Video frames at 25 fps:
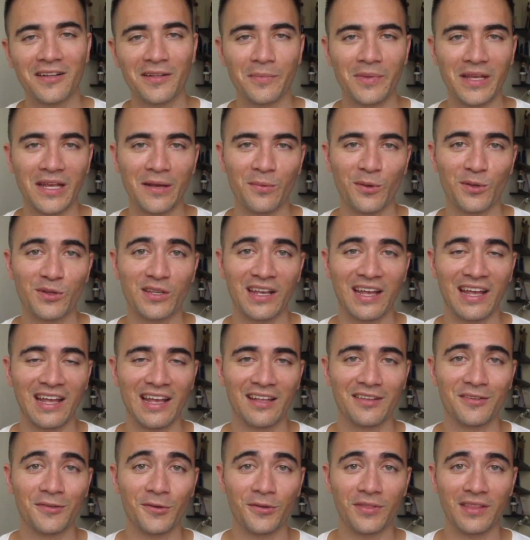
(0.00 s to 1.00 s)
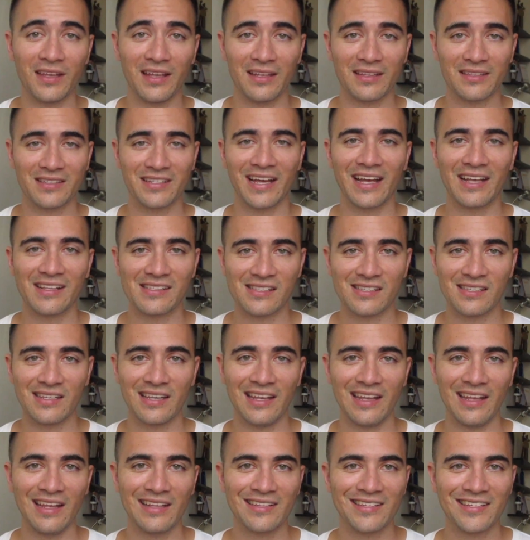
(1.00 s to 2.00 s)
going to be able to handle the intense
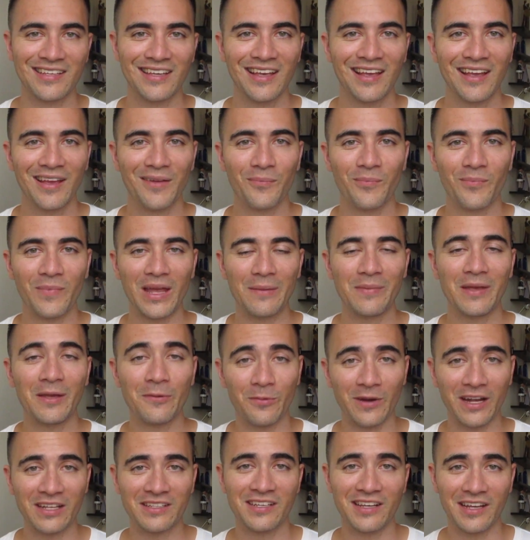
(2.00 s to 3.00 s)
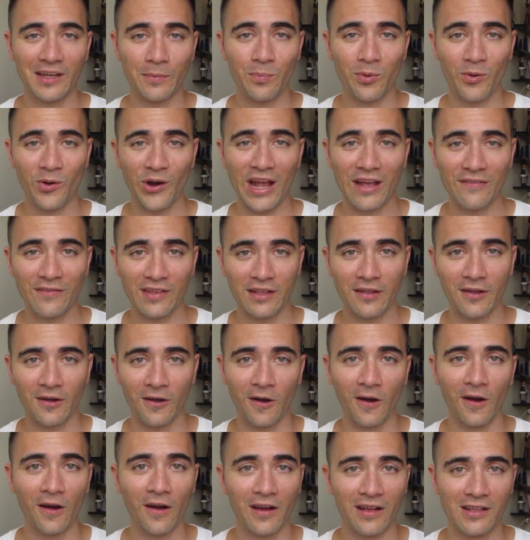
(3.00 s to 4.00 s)
heat, maybe renting a private
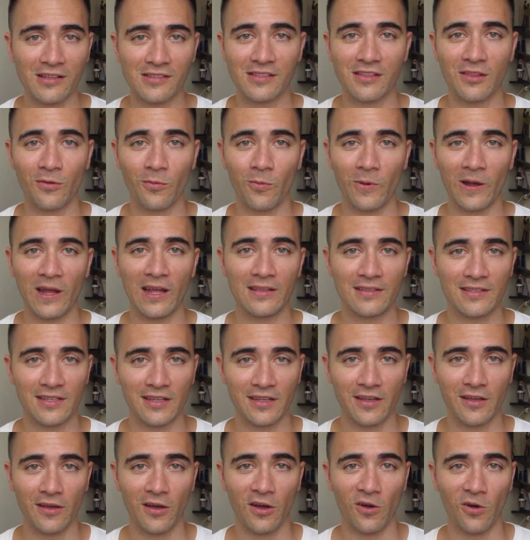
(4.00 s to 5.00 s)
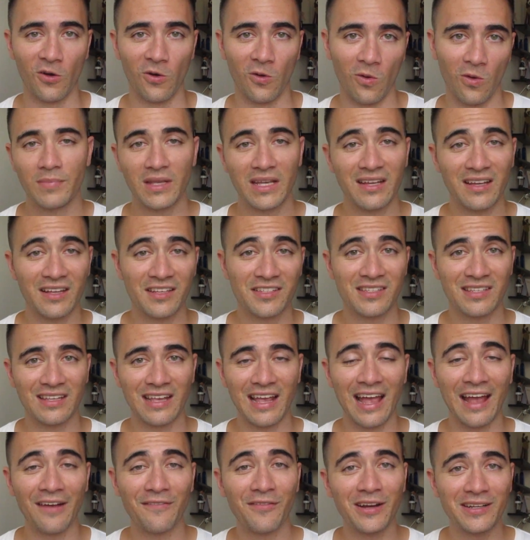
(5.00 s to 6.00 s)
car is the way to go. Because
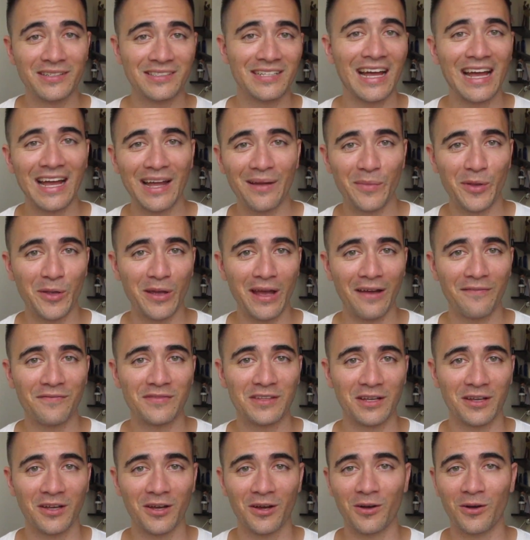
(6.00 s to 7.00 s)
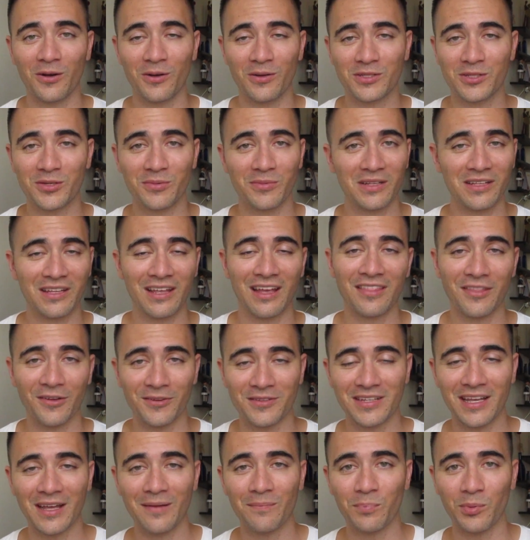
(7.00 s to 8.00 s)
every time you have to go to another
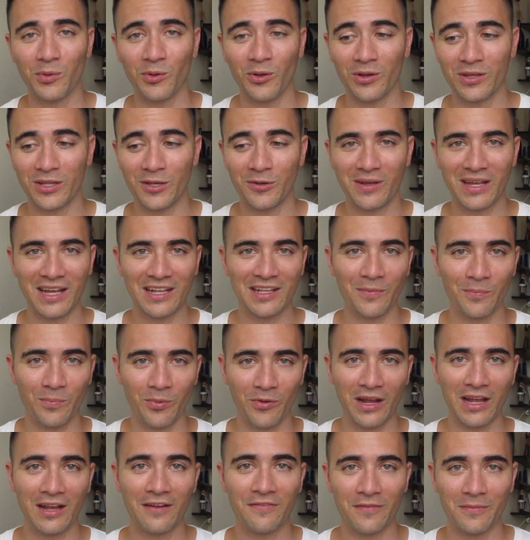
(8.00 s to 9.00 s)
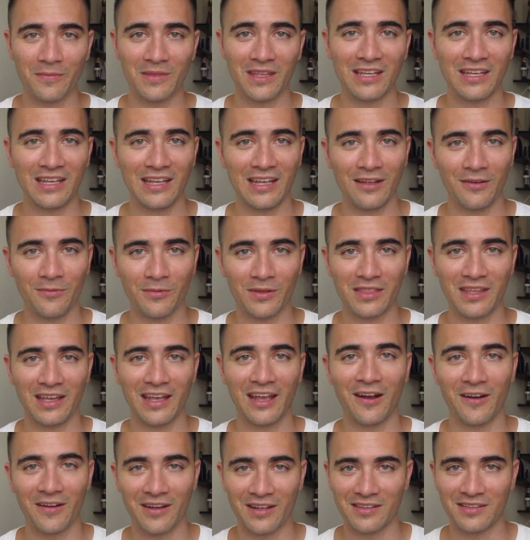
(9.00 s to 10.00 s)
temple, you get a break from the heat with the
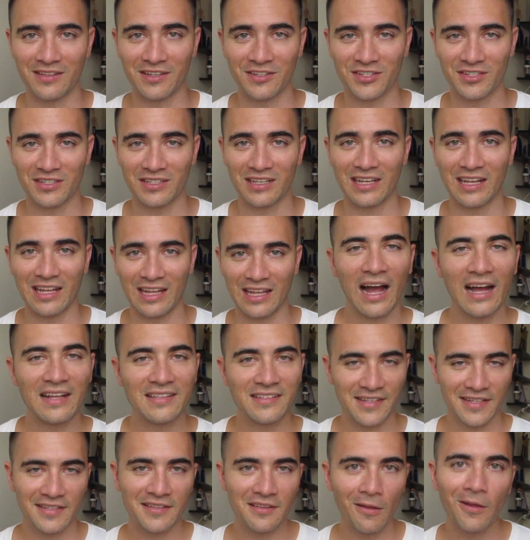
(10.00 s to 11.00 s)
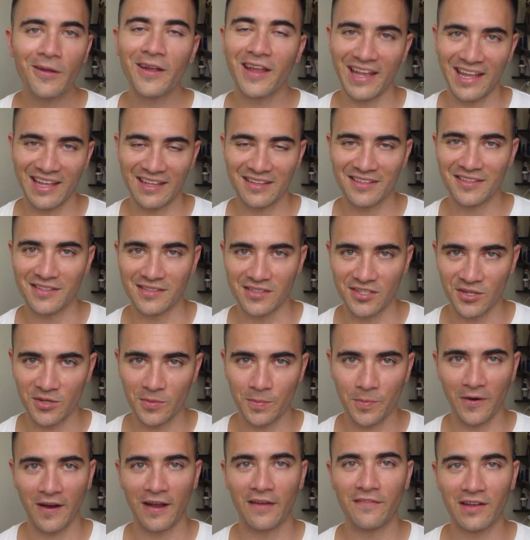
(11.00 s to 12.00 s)
air conditioning. I did look
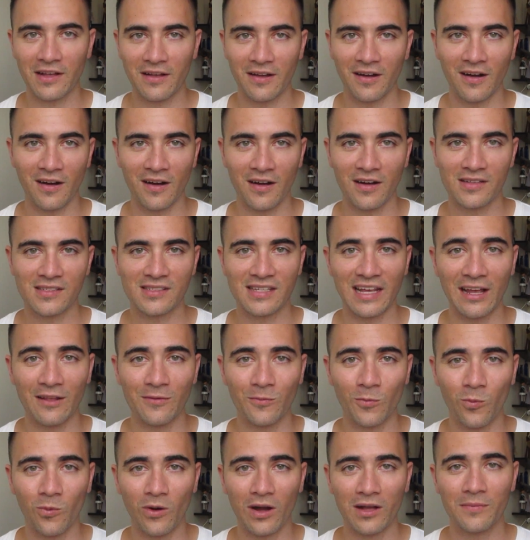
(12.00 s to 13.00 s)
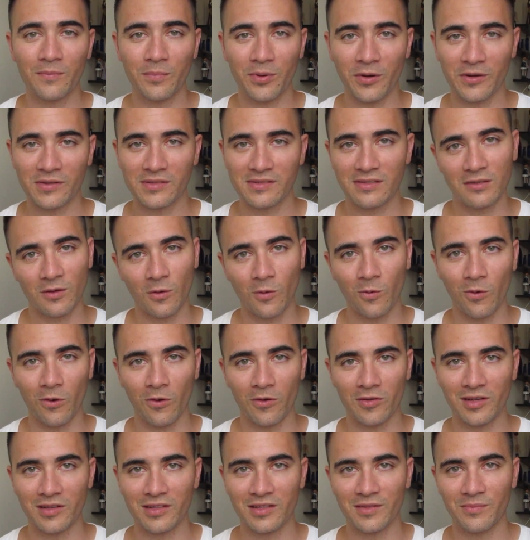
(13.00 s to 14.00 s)
into private cars, and one person
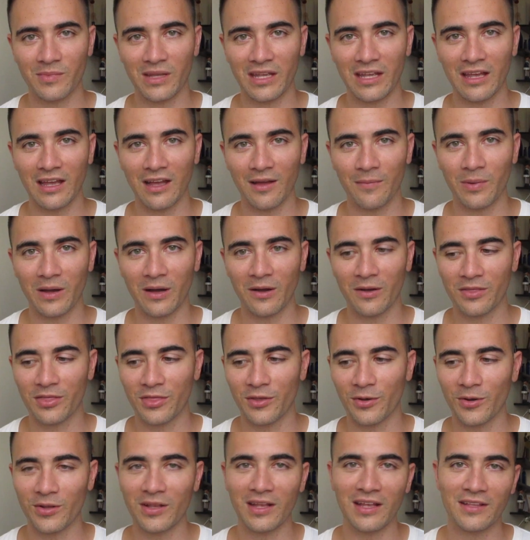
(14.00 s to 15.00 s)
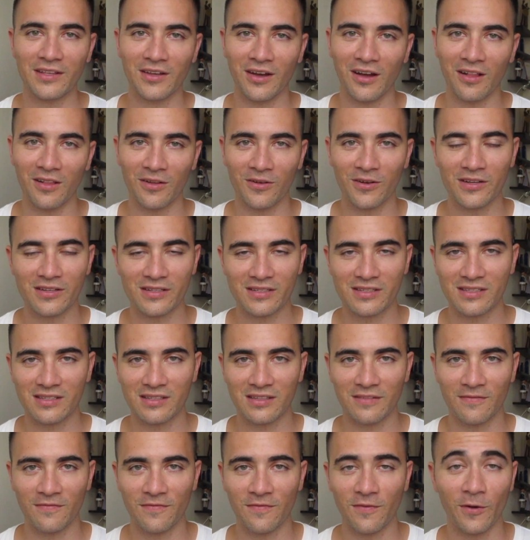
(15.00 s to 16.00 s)
quoted me about $30
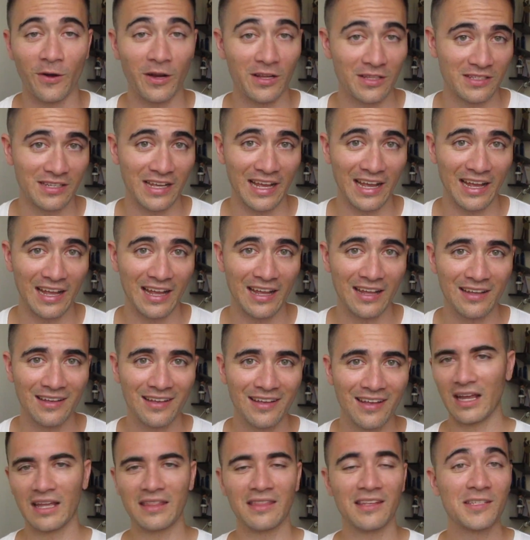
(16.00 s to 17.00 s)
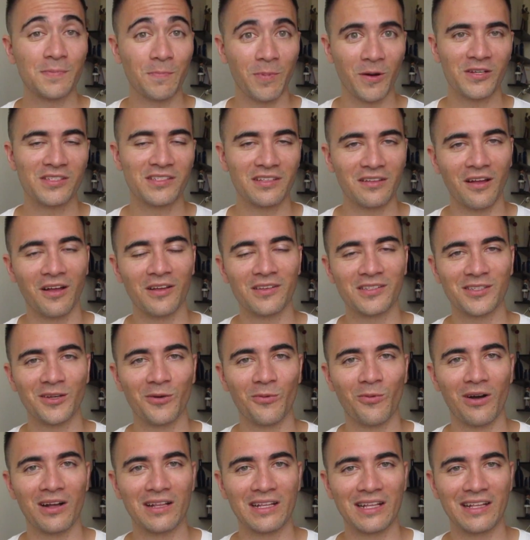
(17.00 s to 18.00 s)
for a day. And this person also
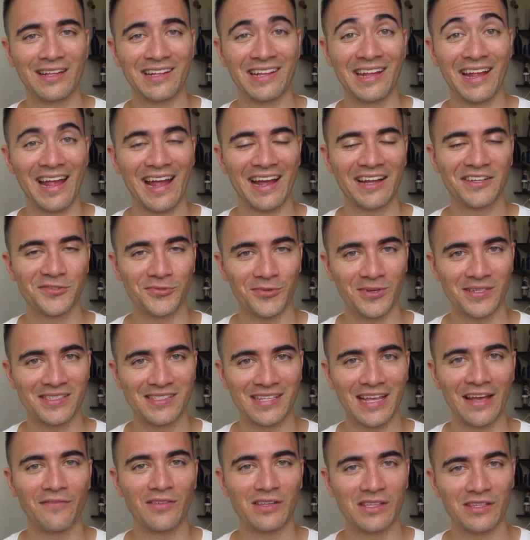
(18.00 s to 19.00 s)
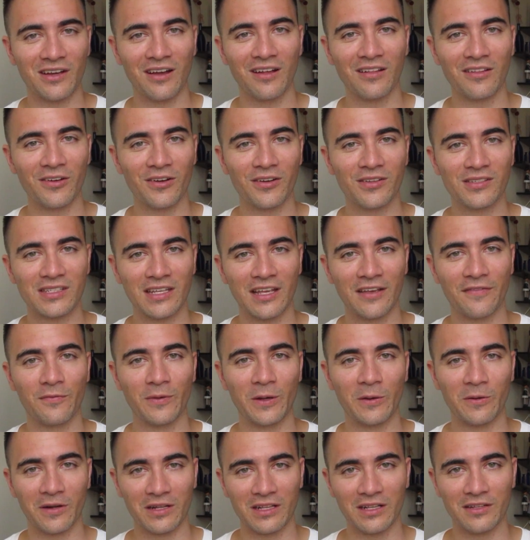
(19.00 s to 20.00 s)
wanted an extra $7 if
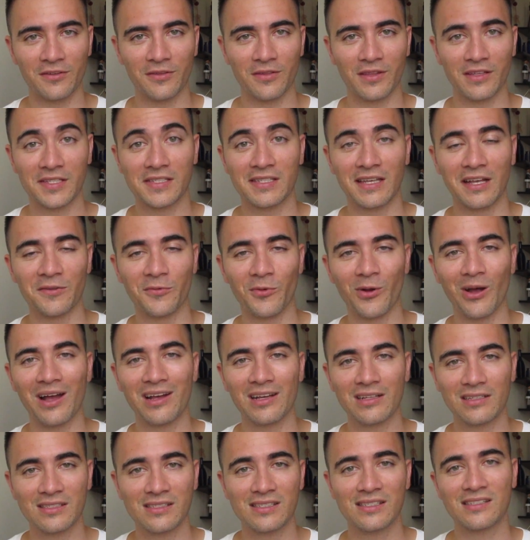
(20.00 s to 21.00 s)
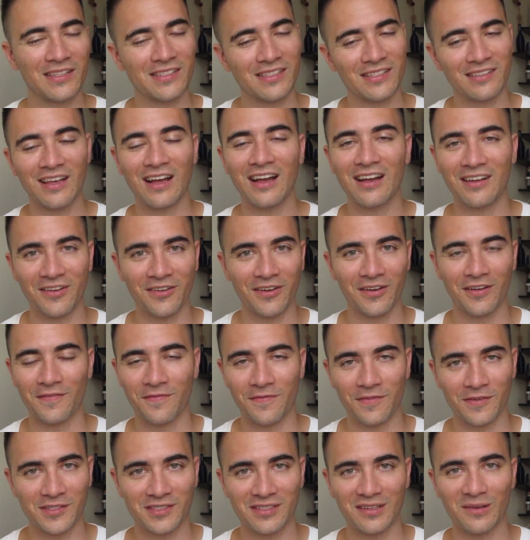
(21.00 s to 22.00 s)
we were going to do the sunrise. It's not good
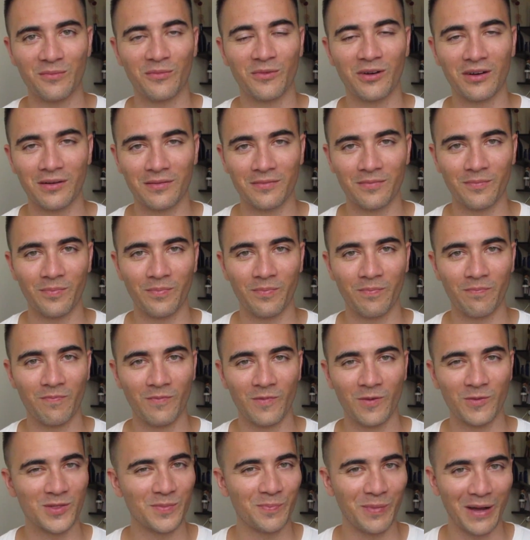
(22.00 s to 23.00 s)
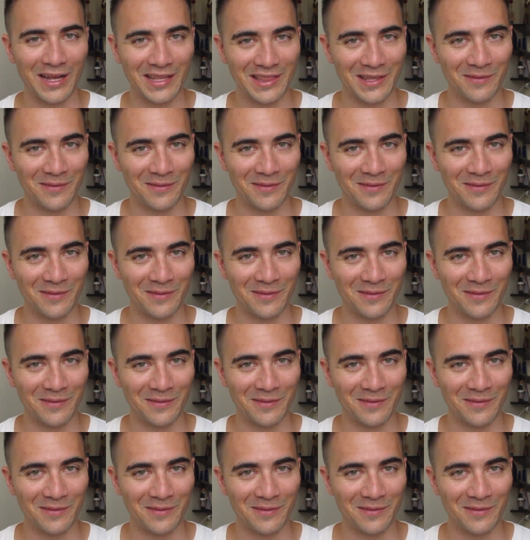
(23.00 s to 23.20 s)
for someone who's by